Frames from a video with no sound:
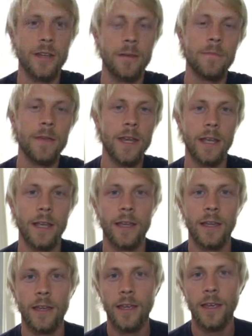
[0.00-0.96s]
end up
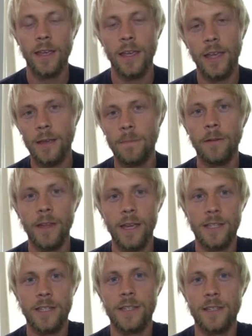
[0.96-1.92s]
meeting any
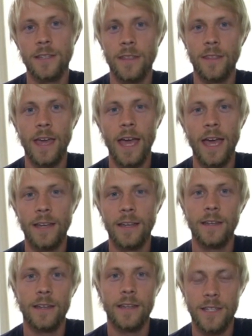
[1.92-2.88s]
place
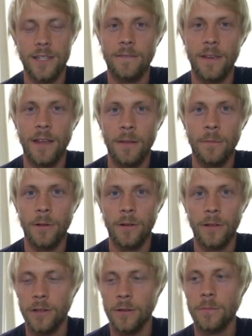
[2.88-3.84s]
that is
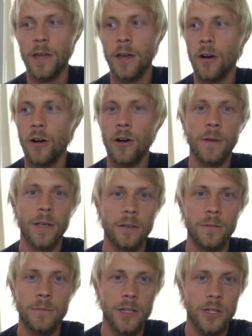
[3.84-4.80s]
available. It could be a home, it
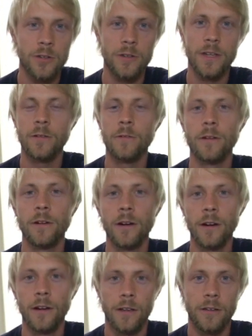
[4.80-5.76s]
could be a street
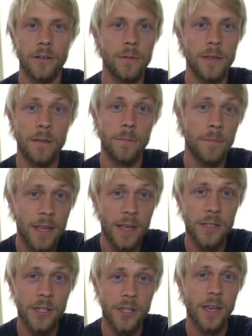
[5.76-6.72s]
corner, it could be the
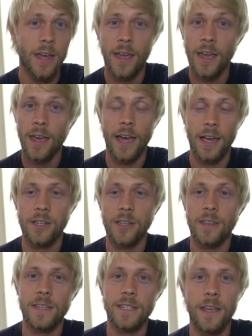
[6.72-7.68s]
beach.
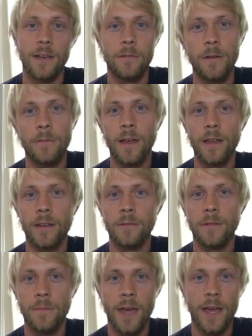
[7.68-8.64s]
Actually, the day we
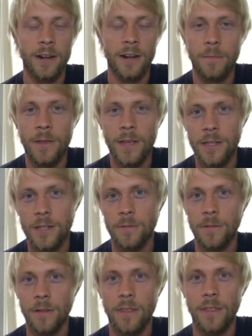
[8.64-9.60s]
went, we met on a
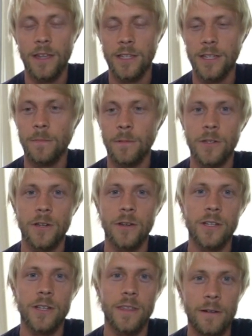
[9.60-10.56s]
beach with a Simple
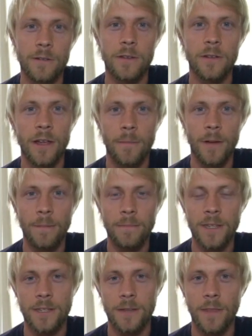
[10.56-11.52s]
Church, and they were doing a
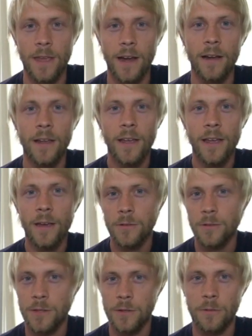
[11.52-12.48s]
baptism there,
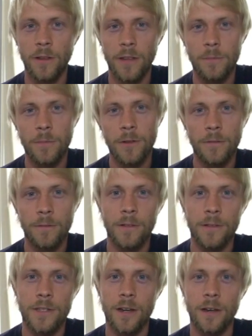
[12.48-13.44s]
which was a really
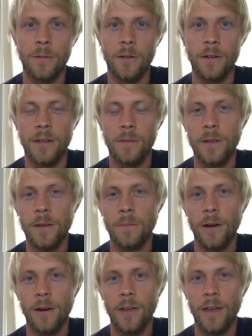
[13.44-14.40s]
beautiful ceremony to be a
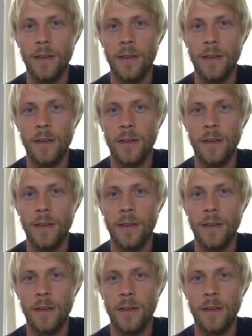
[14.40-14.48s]
part